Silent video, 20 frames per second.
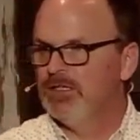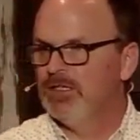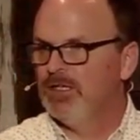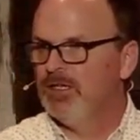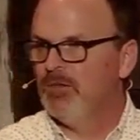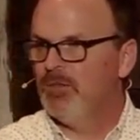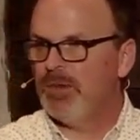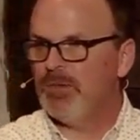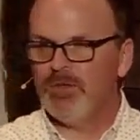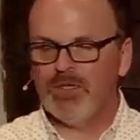
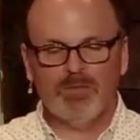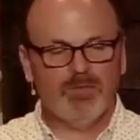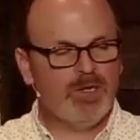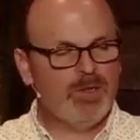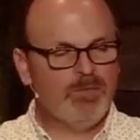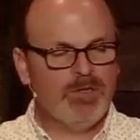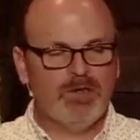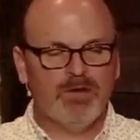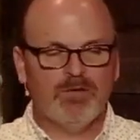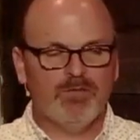
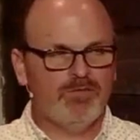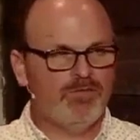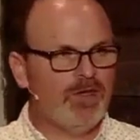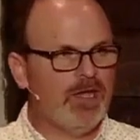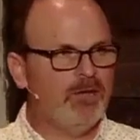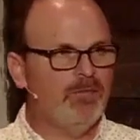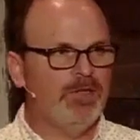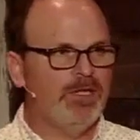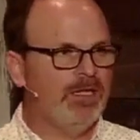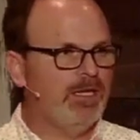Maybe your
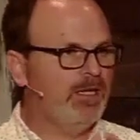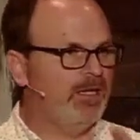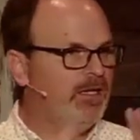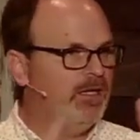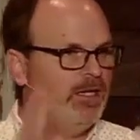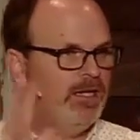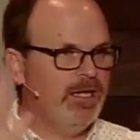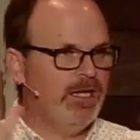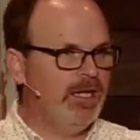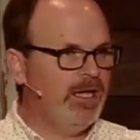family
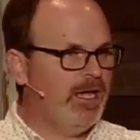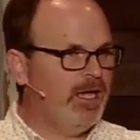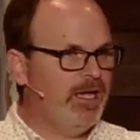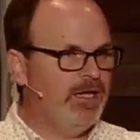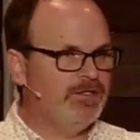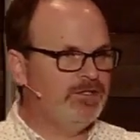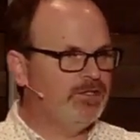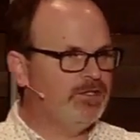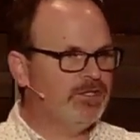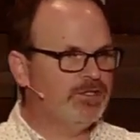
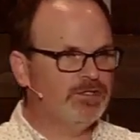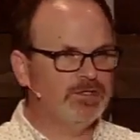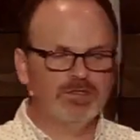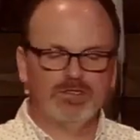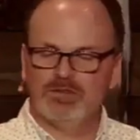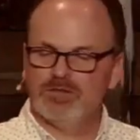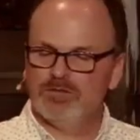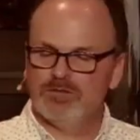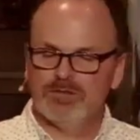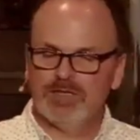is just
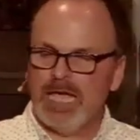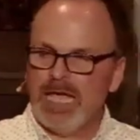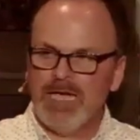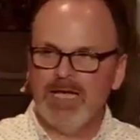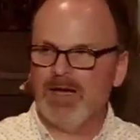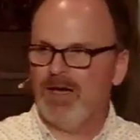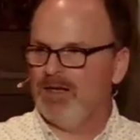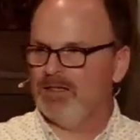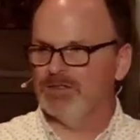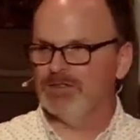
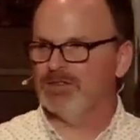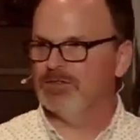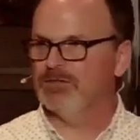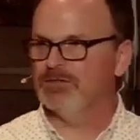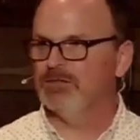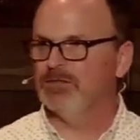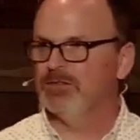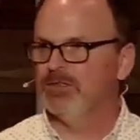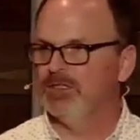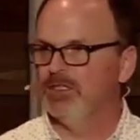chaos
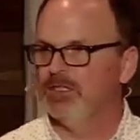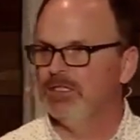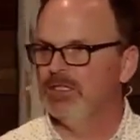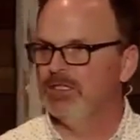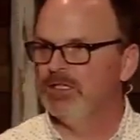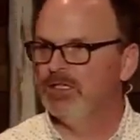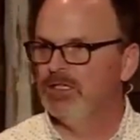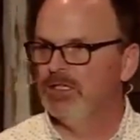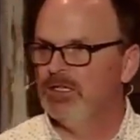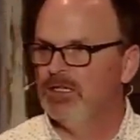
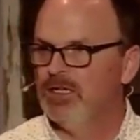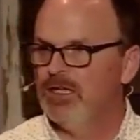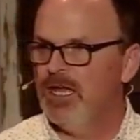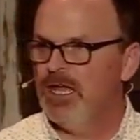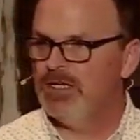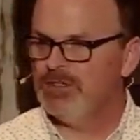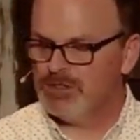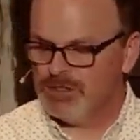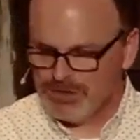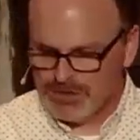
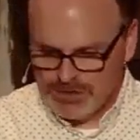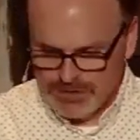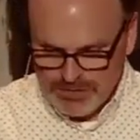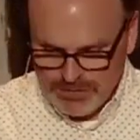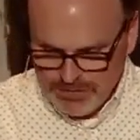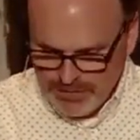and just,